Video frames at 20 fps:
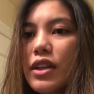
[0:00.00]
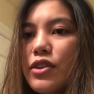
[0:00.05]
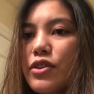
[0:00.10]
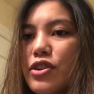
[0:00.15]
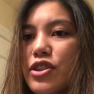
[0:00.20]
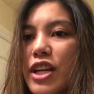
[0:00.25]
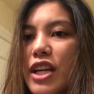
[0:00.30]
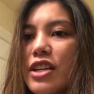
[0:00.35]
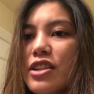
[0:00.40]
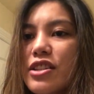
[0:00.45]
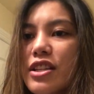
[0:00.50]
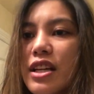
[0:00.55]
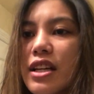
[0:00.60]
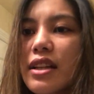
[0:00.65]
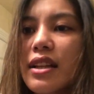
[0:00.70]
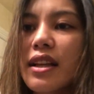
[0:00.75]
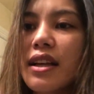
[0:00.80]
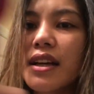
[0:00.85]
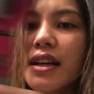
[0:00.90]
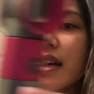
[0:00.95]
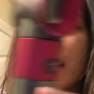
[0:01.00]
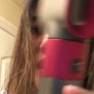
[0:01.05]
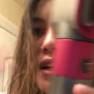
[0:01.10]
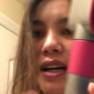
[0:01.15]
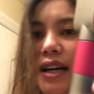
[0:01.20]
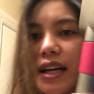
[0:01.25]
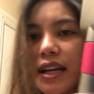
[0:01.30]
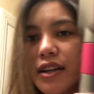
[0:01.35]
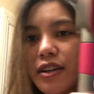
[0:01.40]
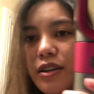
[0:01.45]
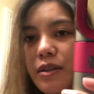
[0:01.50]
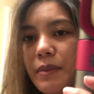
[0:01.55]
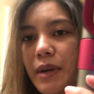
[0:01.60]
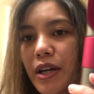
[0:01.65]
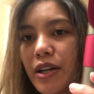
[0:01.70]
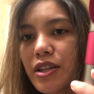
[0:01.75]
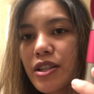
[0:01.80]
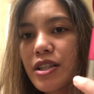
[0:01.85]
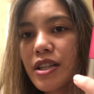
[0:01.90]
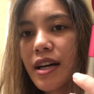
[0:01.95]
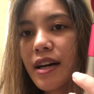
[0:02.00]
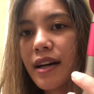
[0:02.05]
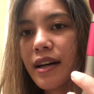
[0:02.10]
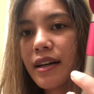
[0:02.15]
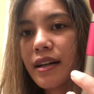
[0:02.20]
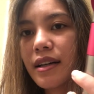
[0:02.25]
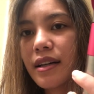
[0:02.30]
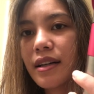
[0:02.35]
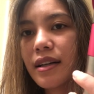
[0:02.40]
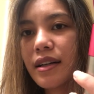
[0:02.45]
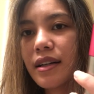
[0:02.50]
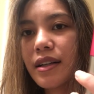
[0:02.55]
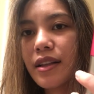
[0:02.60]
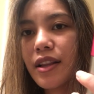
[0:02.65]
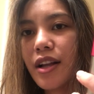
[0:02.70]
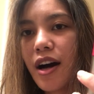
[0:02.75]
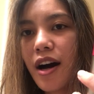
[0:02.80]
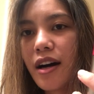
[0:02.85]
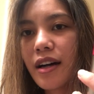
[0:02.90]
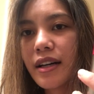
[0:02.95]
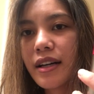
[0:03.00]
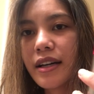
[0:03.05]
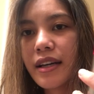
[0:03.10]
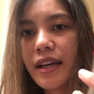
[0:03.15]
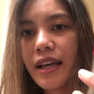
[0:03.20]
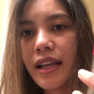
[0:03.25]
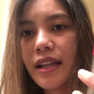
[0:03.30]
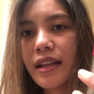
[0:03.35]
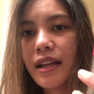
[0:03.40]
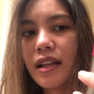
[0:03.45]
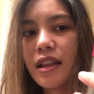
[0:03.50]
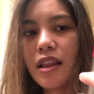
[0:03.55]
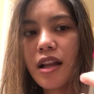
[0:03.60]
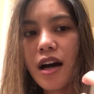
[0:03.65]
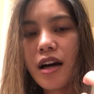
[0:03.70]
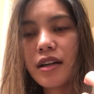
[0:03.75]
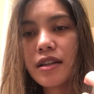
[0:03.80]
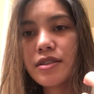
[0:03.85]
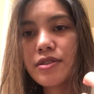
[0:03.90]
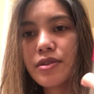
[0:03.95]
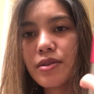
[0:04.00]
to change it, ayan no, meron siyang lock and unlock.